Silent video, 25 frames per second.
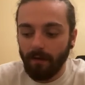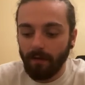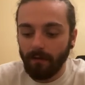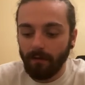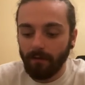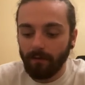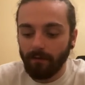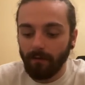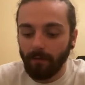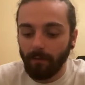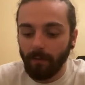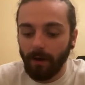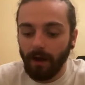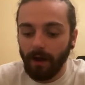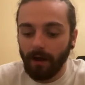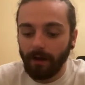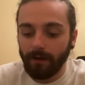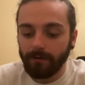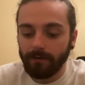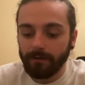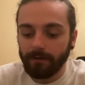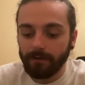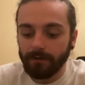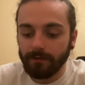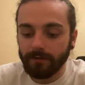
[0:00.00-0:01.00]
The
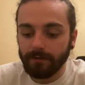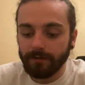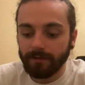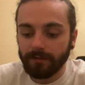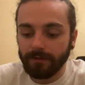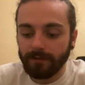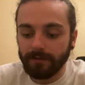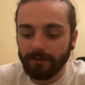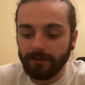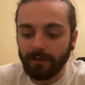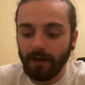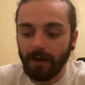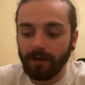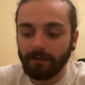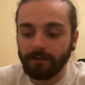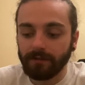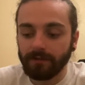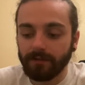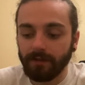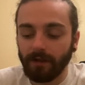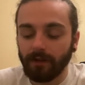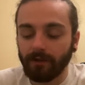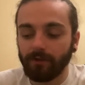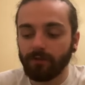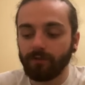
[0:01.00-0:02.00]
man
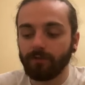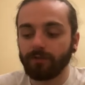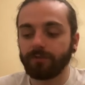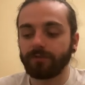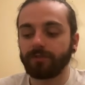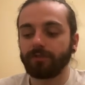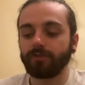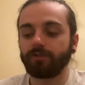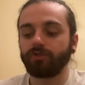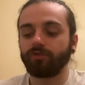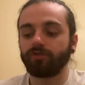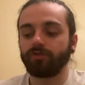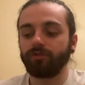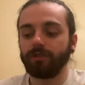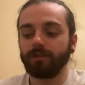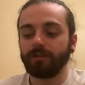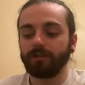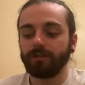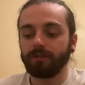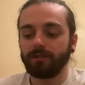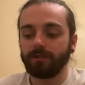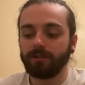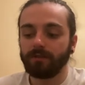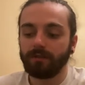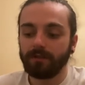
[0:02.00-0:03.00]
stands across the
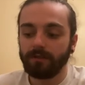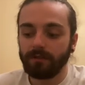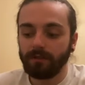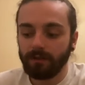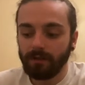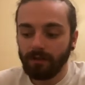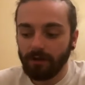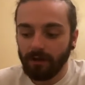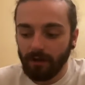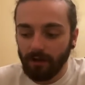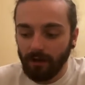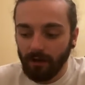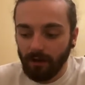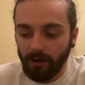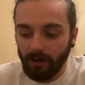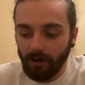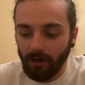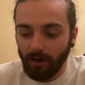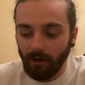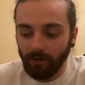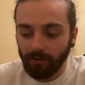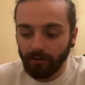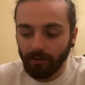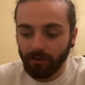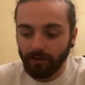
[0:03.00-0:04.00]
street
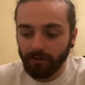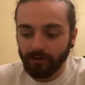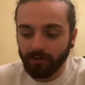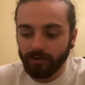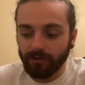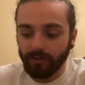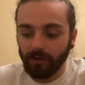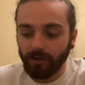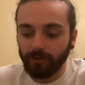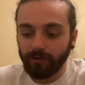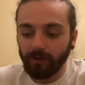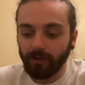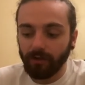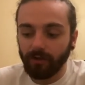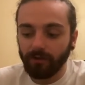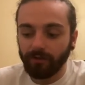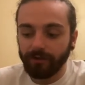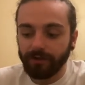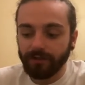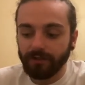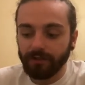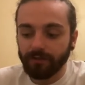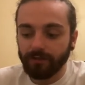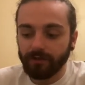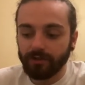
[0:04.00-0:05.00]
under the
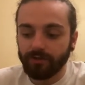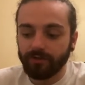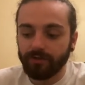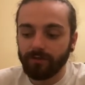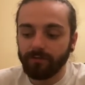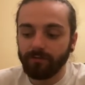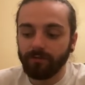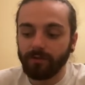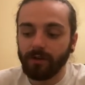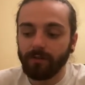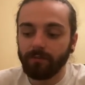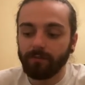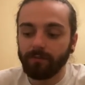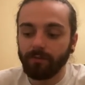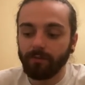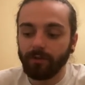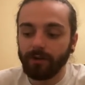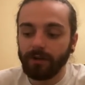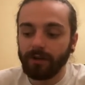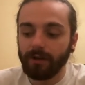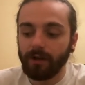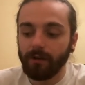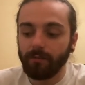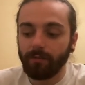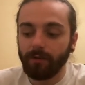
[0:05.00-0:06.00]
lights of a street lamp
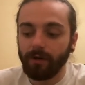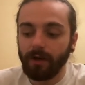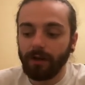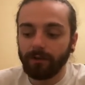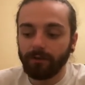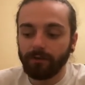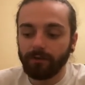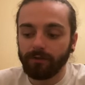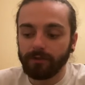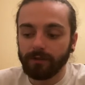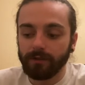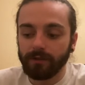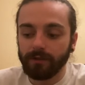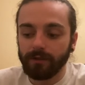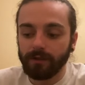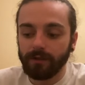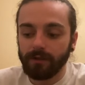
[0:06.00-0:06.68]
wearing a black hoodie.